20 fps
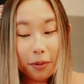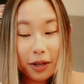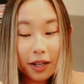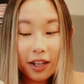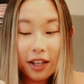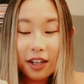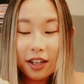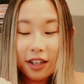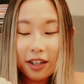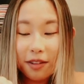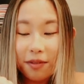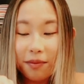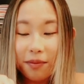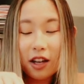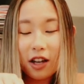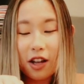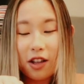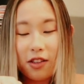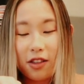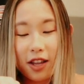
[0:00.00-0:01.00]
one.
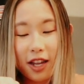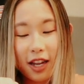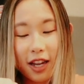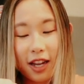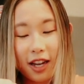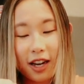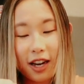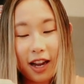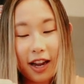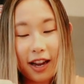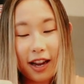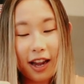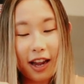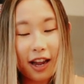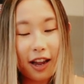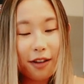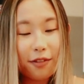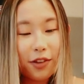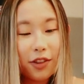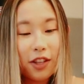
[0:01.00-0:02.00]
And then I
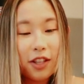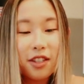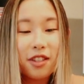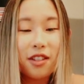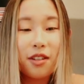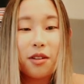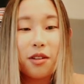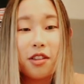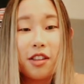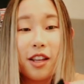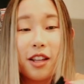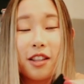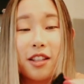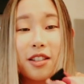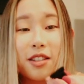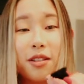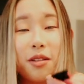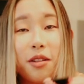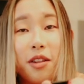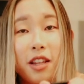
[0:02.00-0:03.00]
have this little thing.
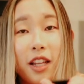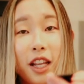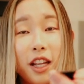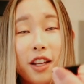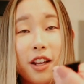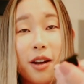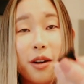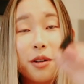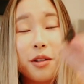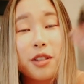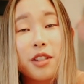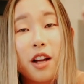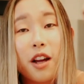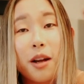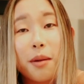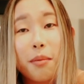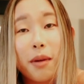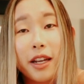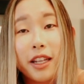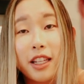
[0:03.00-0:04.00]
This little thing goes
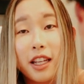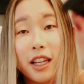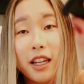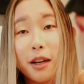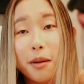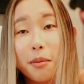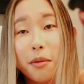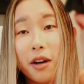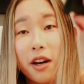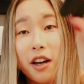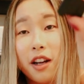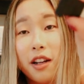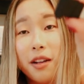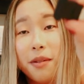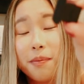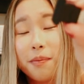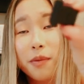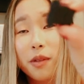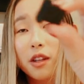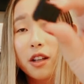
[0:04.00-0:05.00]
on my
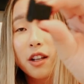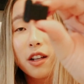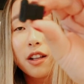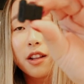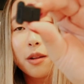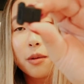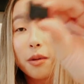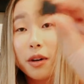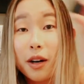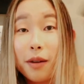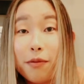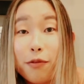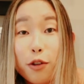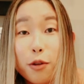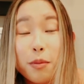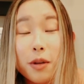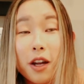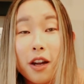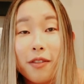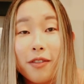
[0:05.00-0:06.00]
camera, the one I'm
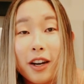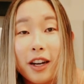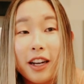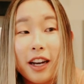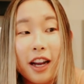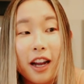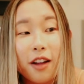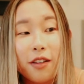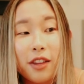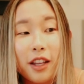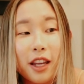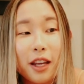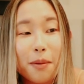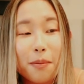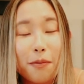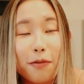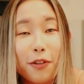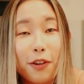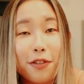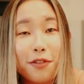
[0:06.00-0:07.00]
filming on right now, the
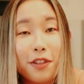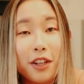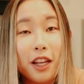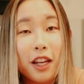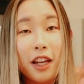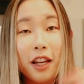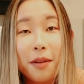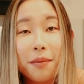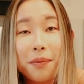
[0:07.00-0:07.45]
M50,